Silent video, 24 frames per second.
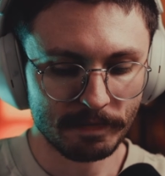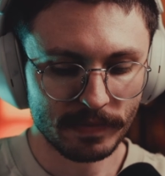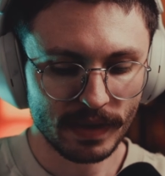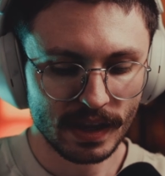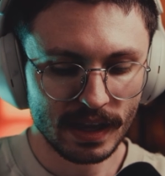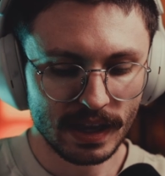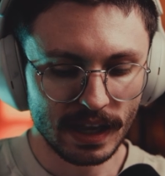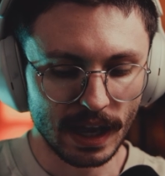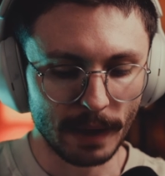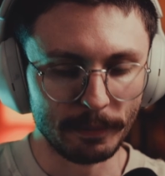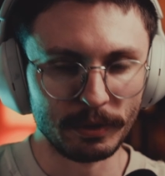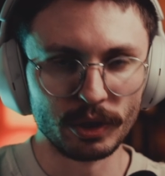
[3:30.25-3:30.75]

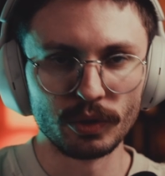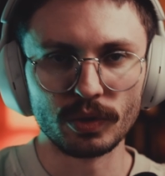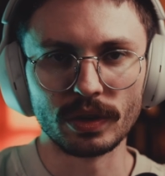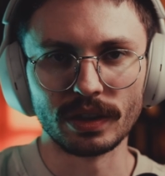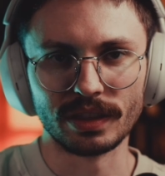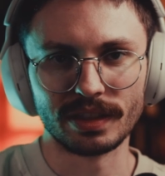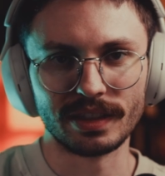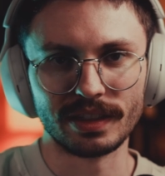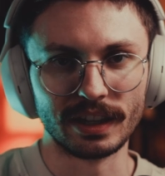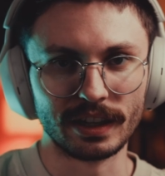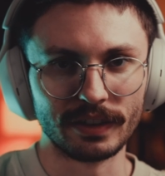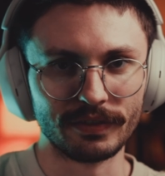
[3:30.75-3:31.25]
you can
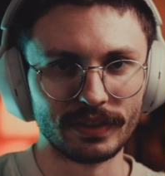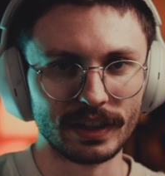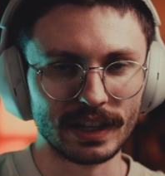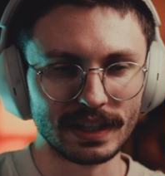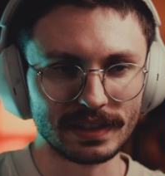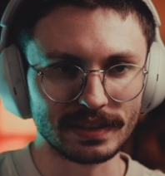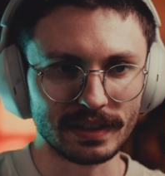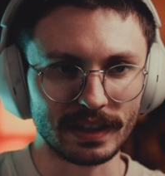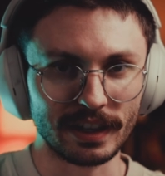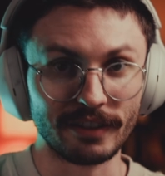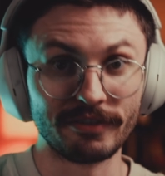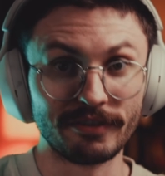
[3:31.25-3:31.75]
think of it as
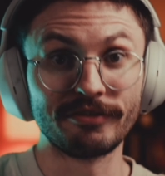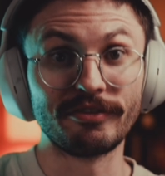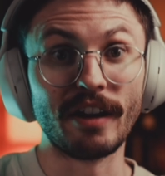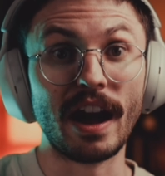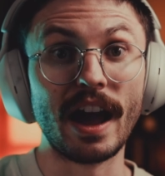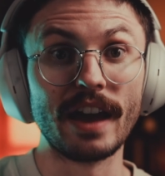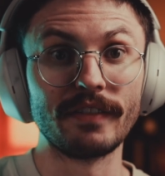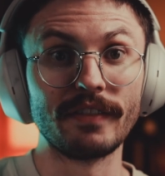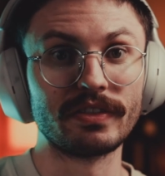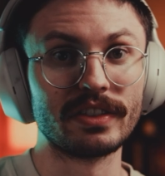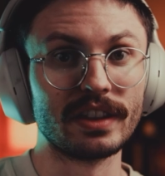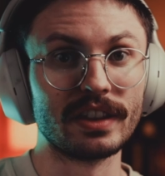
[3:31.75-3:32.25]
like
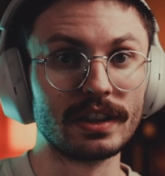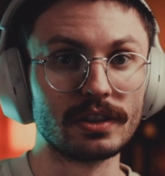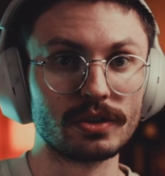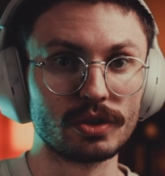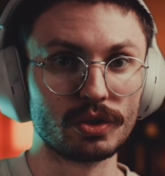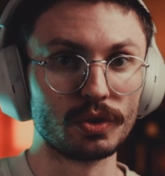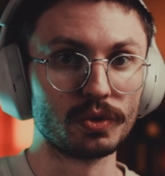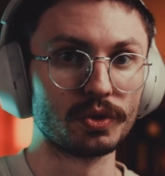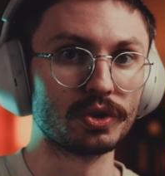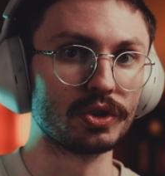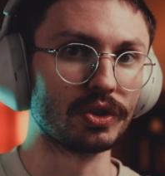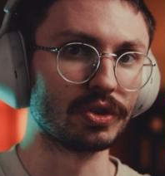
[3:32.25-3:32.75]
5 things you
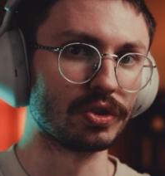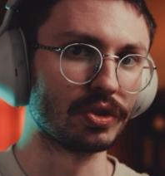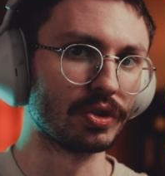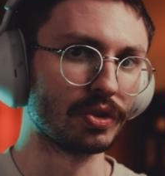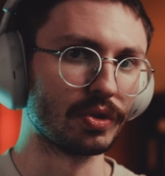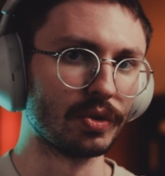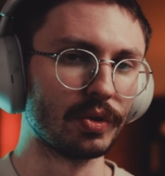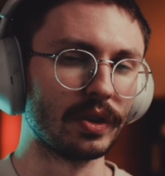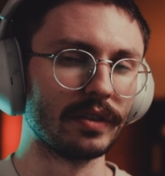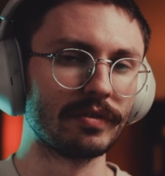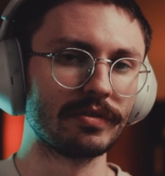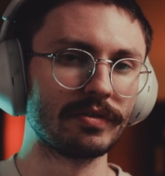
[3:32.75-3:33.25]
should do
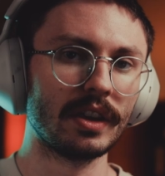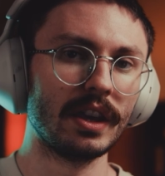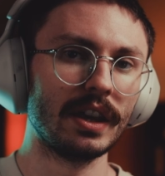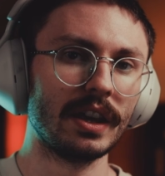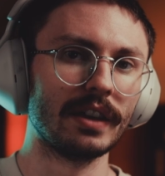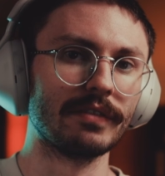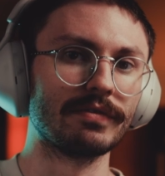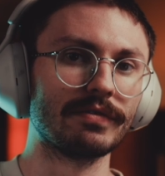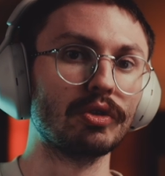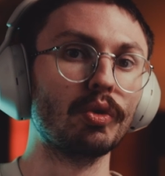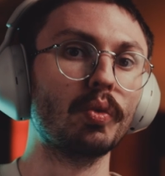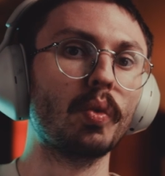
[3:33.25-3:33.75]

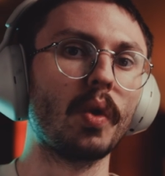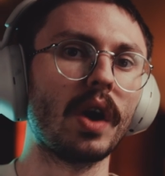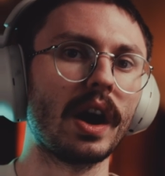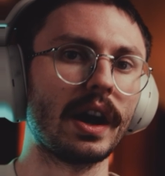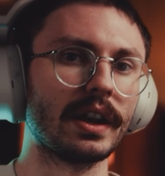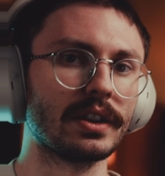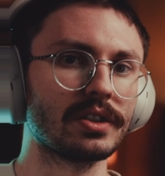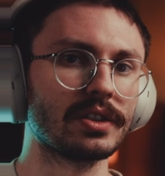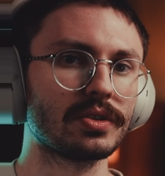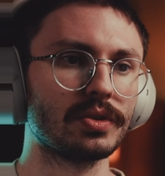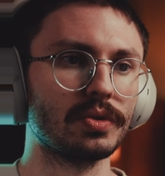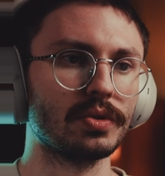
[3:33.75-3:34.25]
if you want
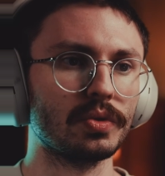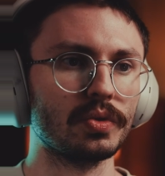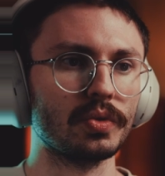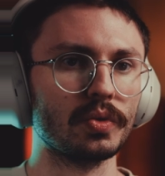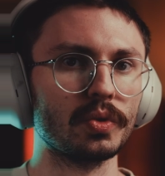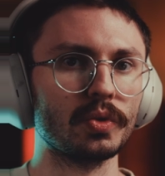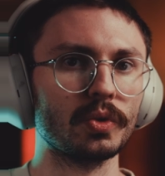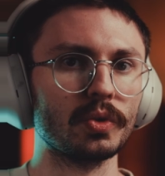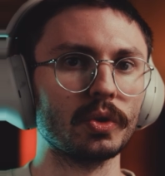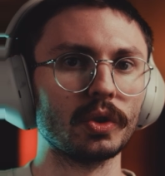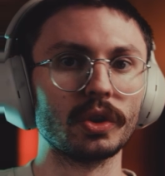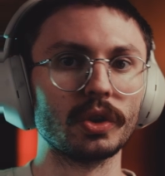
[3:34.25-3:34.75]

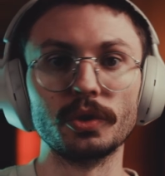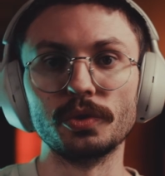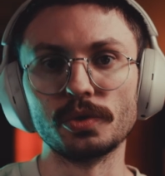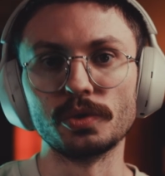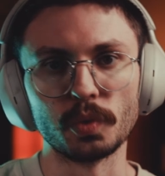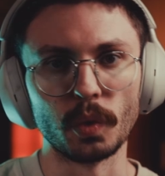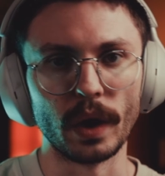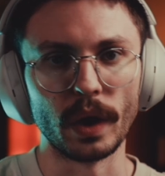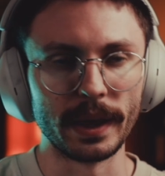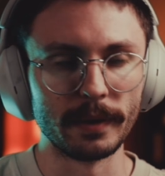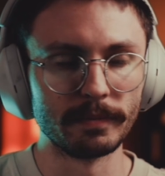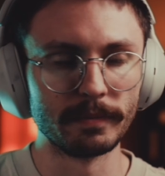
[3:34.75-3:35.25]
to lose
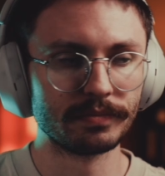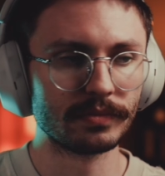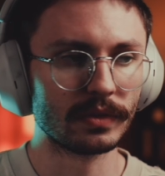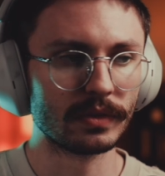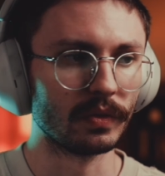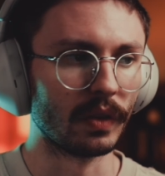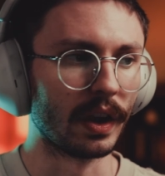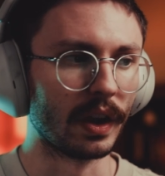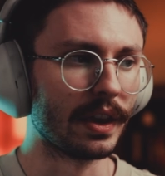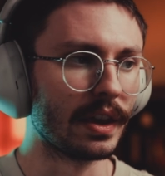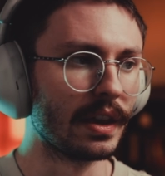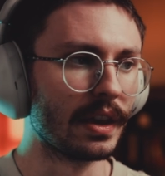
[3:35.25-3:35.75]
weight,
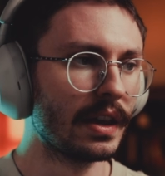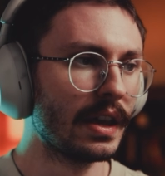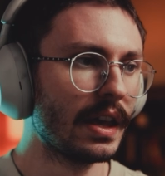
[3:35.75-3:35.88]
right?